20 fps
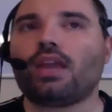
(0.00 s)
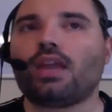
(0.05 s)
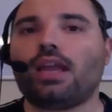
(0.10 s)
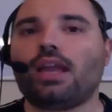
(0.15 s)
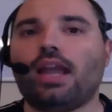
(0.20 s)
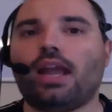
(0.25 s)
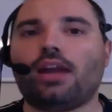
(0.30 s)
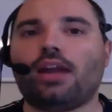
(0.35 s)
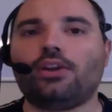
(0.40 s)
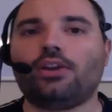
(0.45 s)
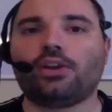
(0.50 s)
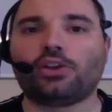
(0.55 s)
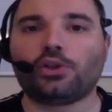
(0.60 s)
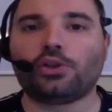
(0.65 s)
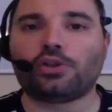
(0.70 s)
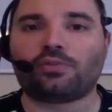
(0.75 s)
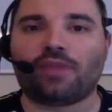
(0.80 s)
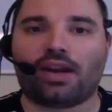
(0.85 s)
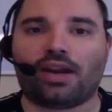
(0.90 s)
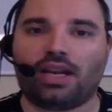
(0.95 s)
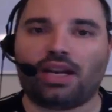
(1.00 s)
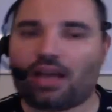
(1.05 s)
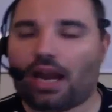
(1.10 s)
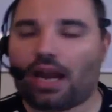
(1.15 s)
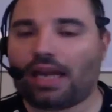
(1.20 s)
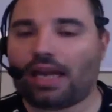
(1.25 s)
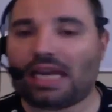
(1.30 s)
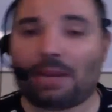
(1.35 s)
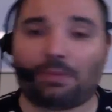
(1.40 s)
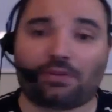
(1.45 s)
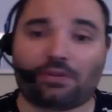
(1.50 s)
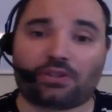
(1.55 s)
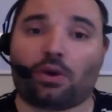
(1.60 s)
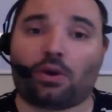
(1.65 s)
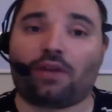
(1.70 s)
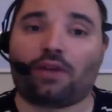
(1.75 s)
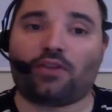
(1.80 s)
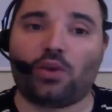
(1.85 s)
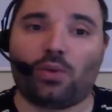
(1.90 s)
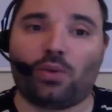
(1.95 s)
And you can choose from any, any type of,
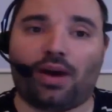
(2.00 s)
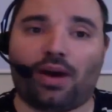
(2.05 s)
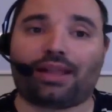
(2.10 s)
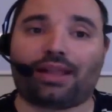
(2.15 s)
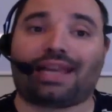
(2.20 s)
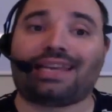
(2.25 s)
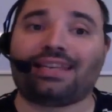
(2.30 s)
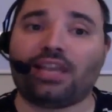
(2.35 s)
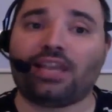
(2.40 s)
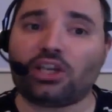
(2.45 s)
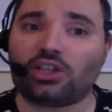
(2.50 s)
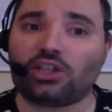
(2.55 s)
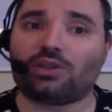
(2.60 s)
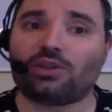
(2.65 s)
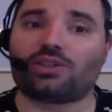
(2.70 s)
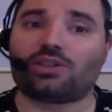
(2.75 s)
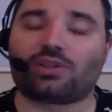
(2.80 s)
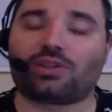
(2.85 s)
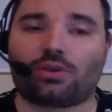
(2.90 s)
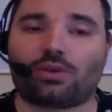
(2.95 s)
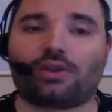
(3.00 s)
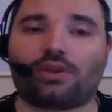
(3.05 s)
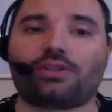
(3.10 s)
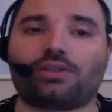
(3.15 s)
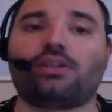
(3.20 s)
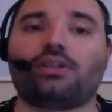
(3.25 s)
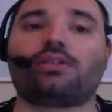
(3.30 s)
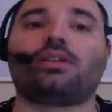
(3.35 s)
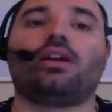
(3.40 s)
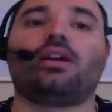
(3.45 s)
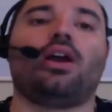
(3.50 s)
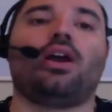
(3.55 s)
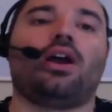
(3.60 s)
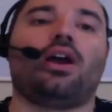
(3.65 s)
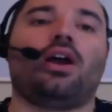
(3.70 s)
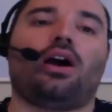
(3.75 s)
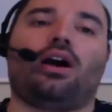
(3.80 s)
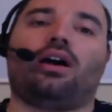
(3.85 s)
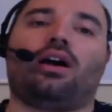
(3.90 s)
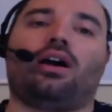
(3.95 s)
so if you want like additional sources
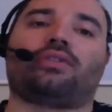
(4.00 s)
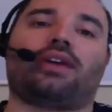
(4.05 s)
of